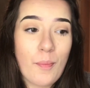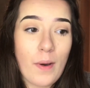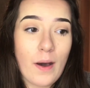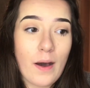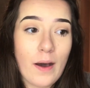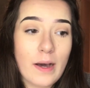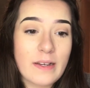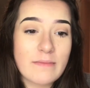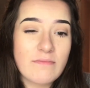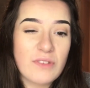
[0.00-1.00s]
but
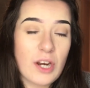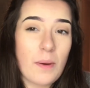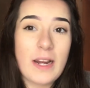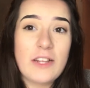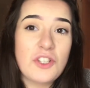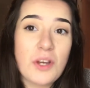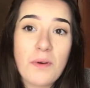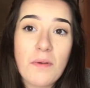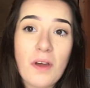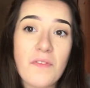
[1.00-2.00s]
you know, I literally
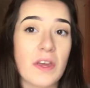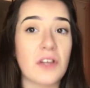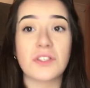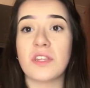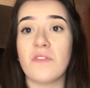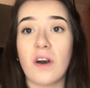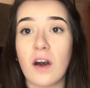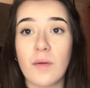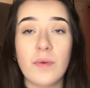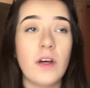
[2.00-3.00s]
don't know nothing, I just give
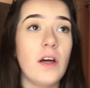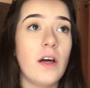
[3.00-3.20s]
up.